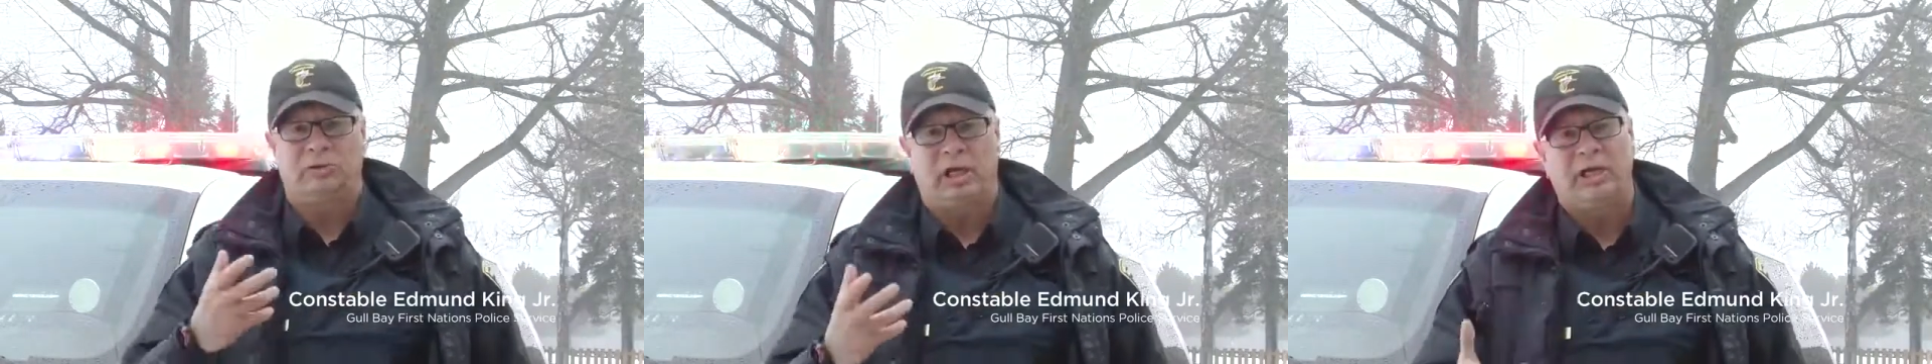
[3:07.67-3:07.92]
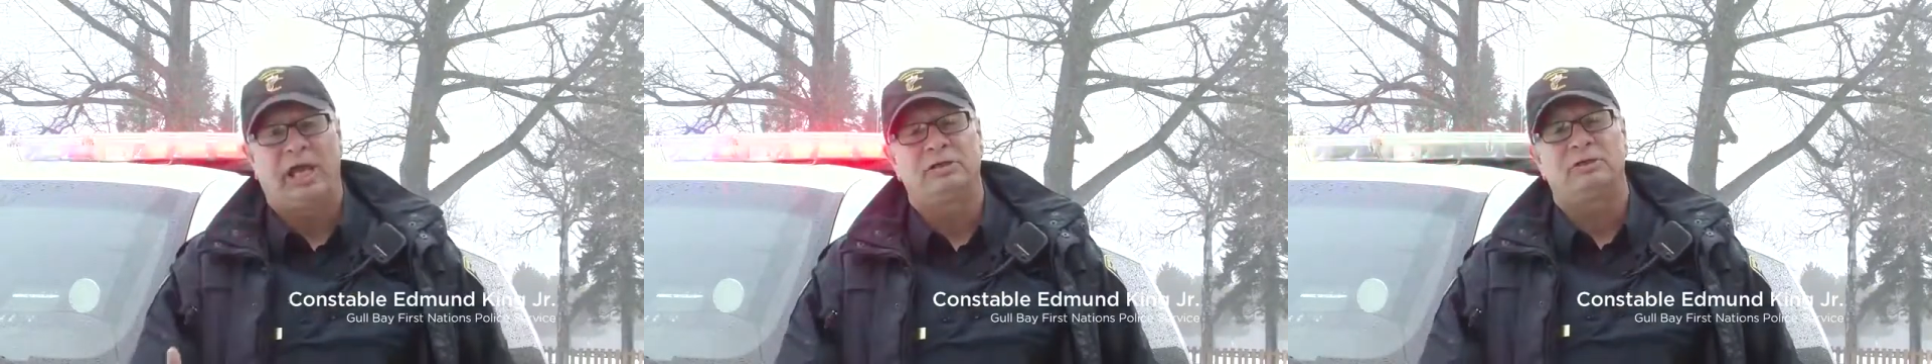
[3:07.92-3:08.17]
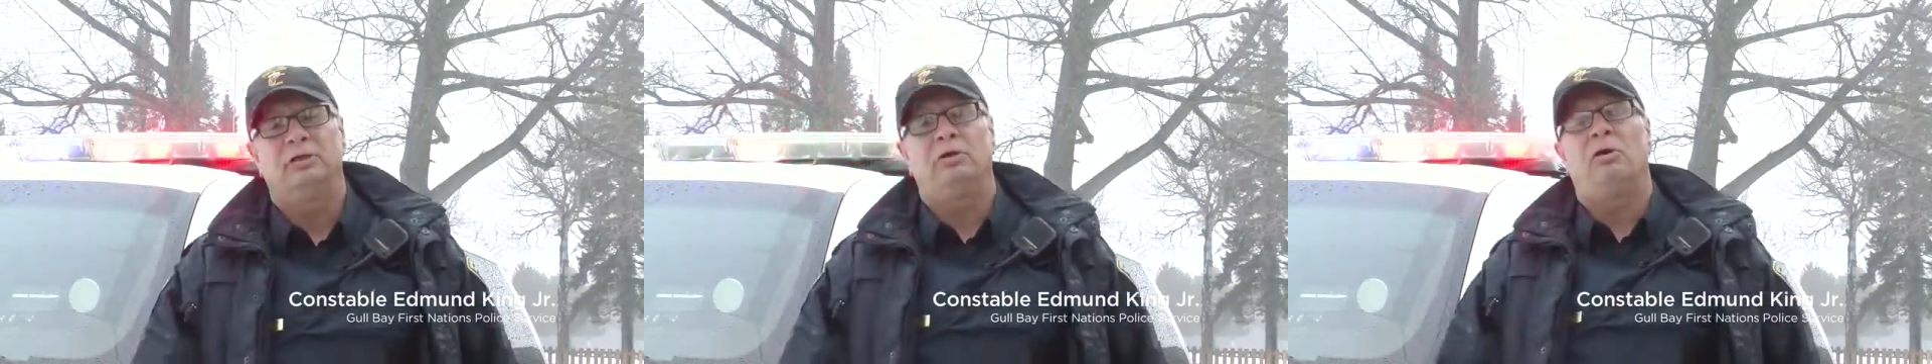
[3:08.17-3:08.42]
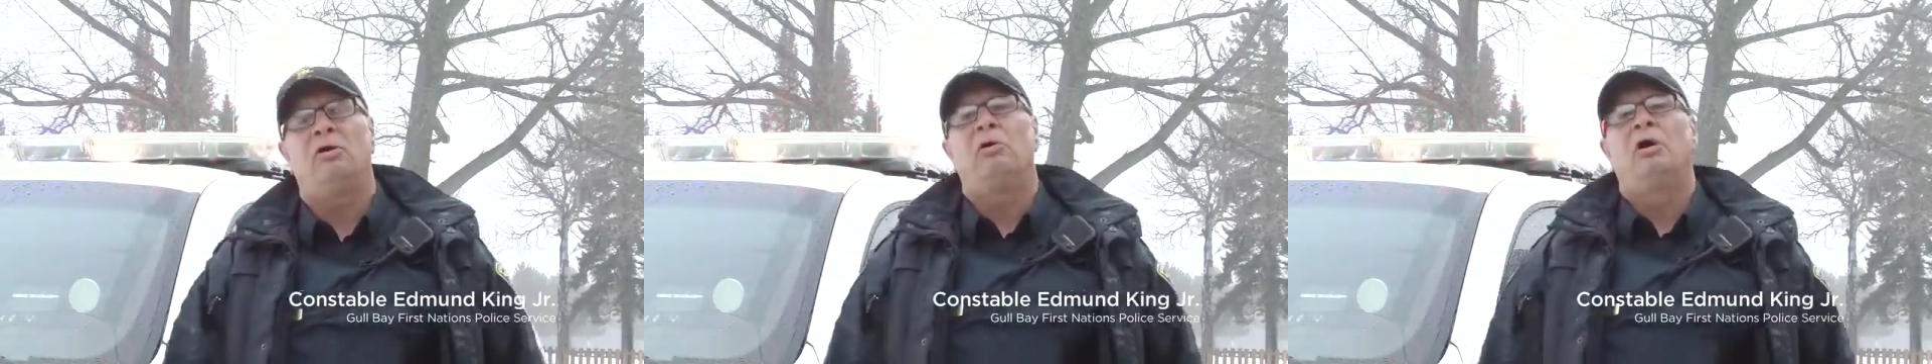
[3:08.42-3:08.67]
said yes and
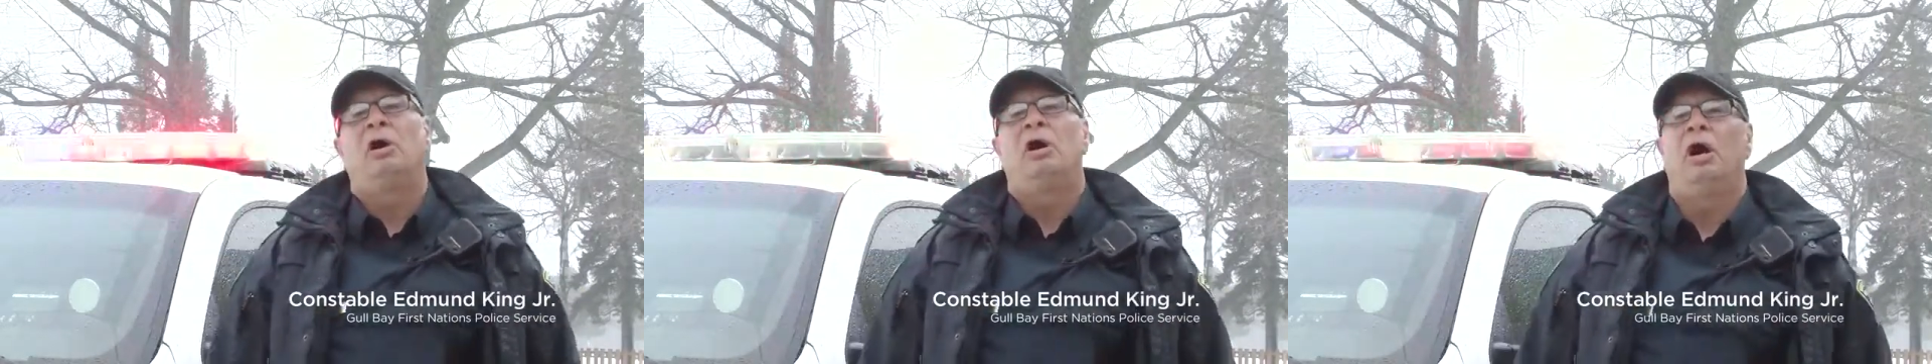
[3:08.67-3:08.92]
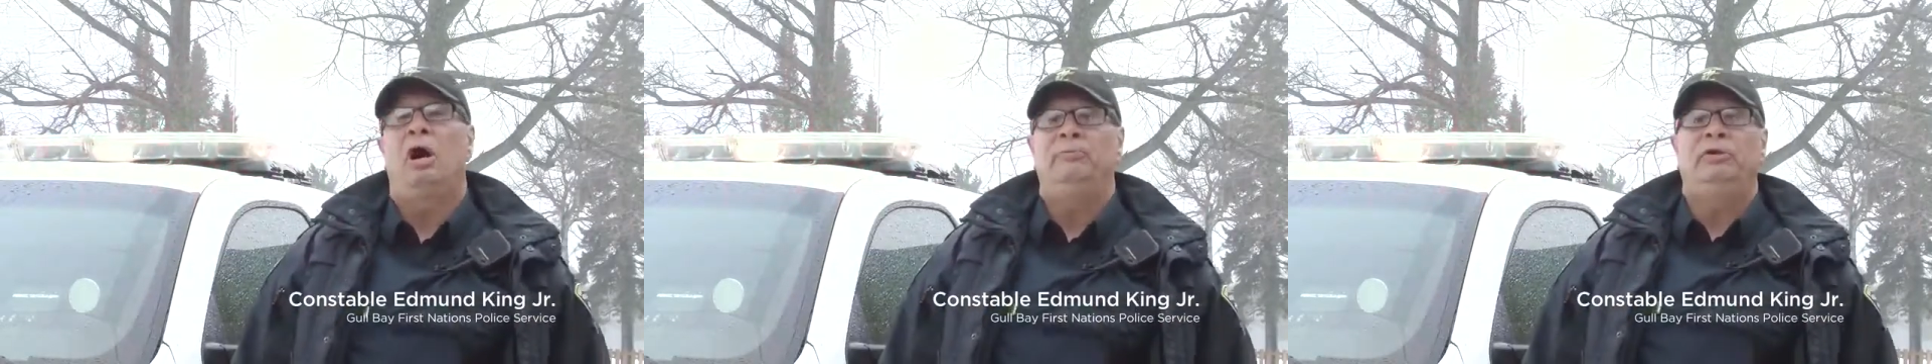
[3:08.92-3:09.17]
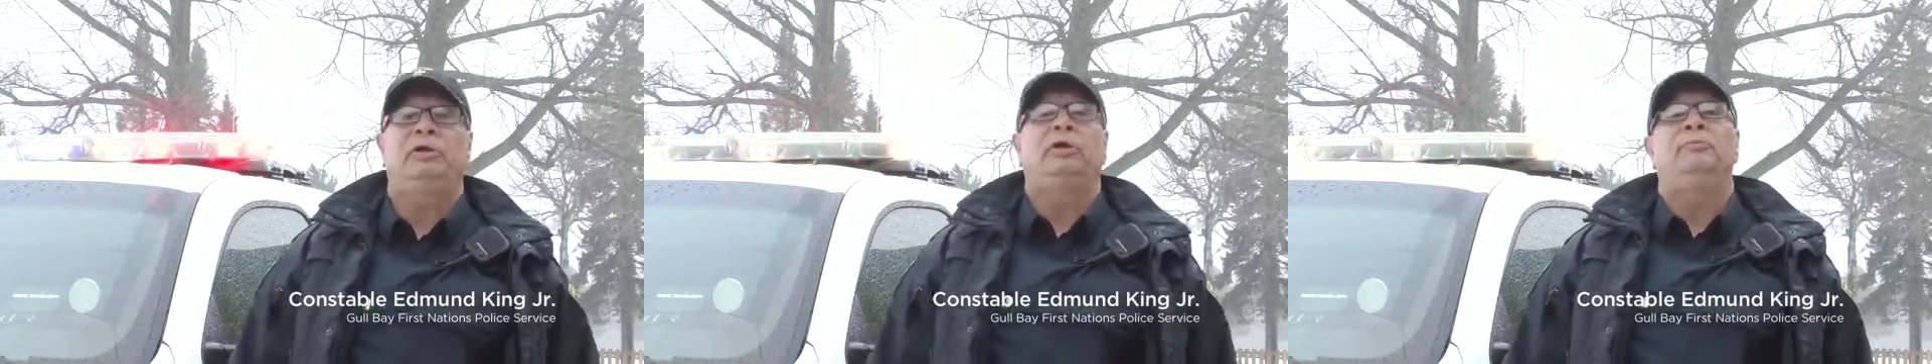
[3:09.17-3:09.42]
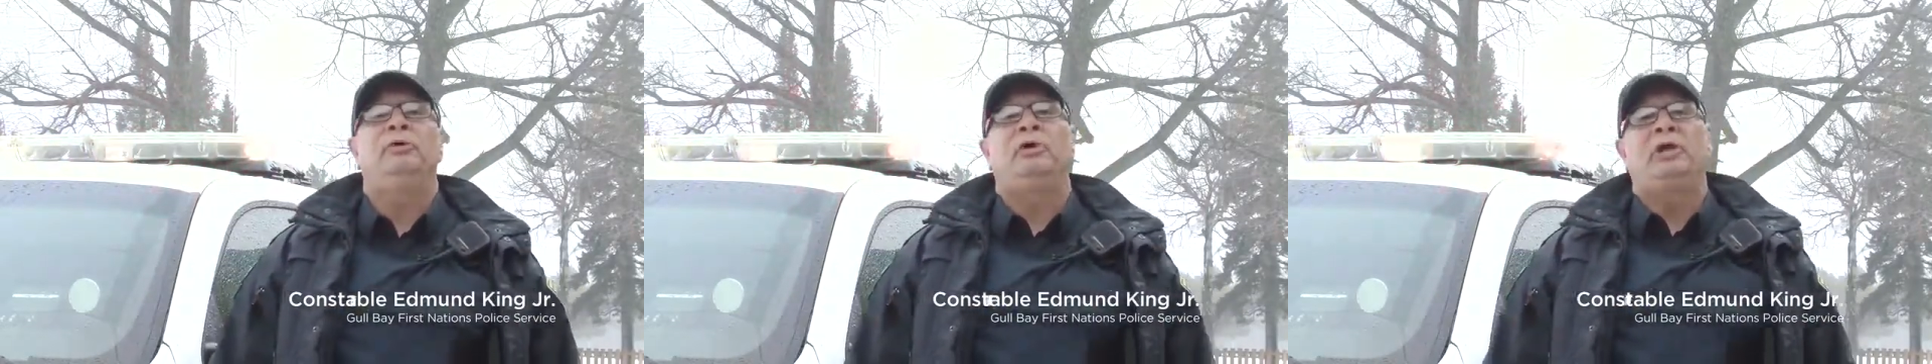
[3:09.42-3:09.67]
no. Um, he
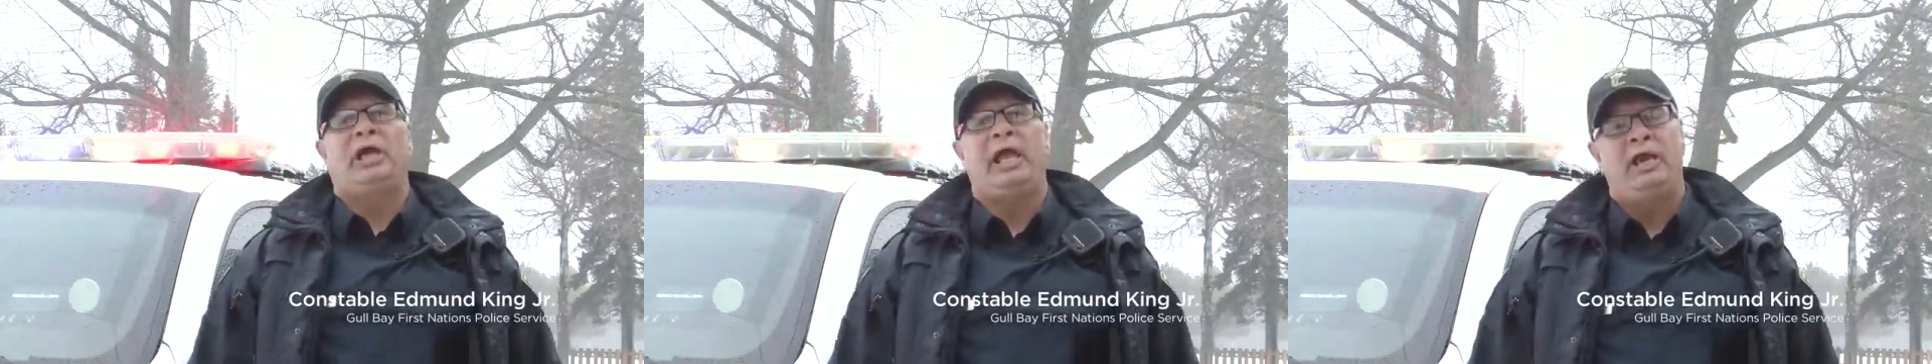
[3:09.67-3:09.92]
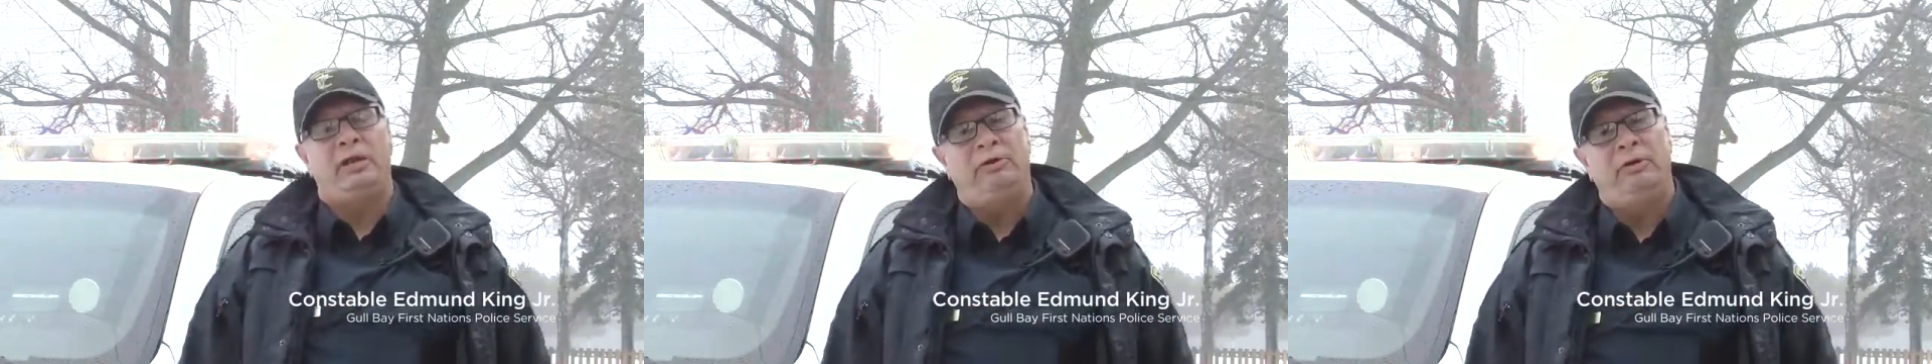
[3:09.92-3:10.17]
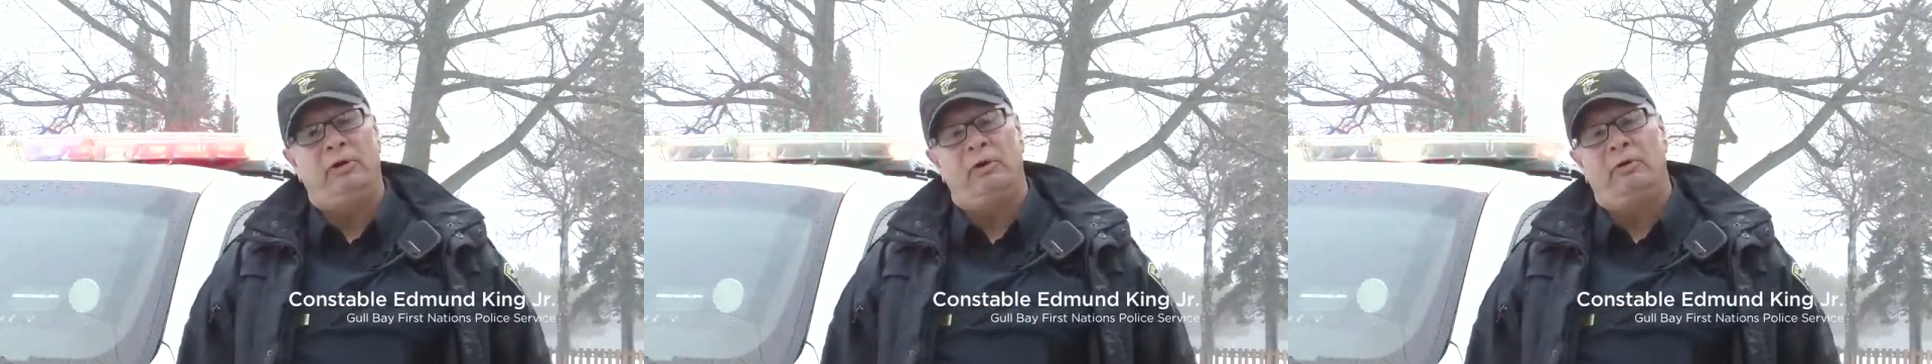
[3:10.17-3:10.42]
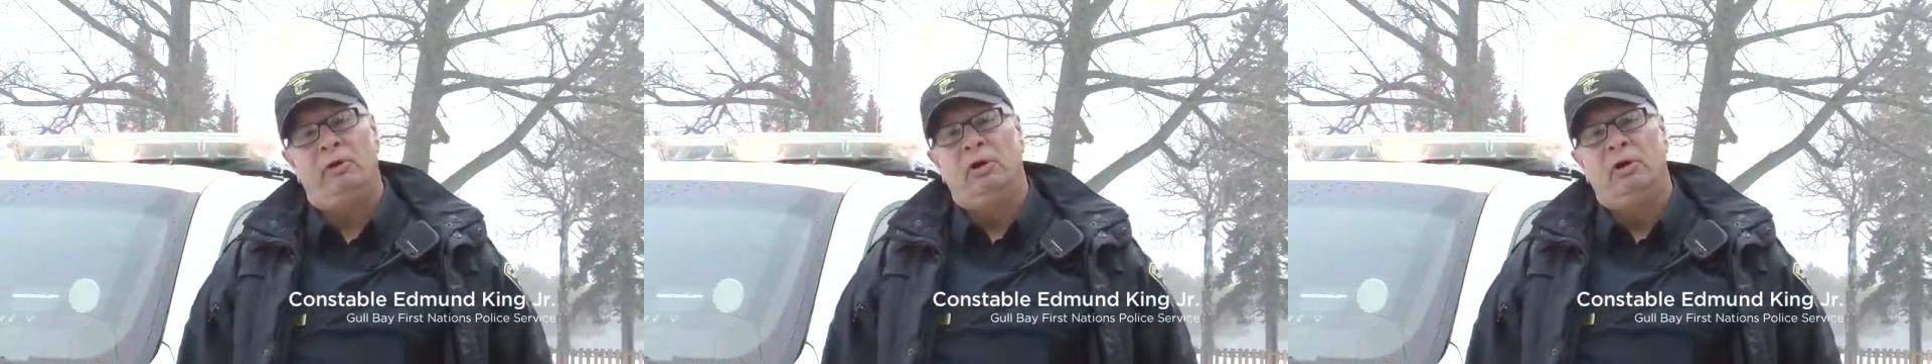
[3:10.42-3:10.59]
communicated no.